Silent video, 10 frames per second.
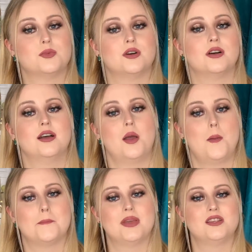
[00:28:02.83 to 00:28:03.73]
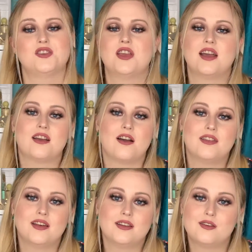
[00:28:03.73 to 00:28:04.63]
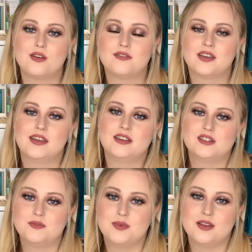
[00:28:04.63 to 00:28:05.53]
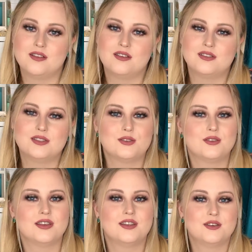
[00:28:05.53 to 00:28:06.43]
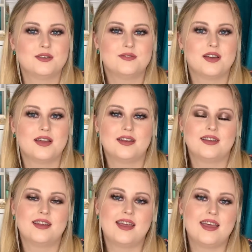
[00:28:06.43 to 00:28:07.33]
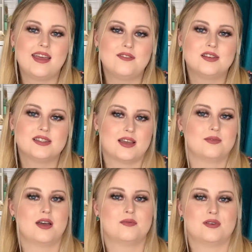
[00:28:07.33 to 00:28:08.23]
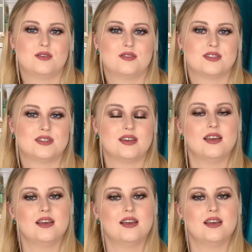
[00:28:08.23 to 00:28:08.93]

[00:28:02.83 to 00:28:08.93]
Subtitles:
But make sure you got that notification bell on so that you're notified every time that I post.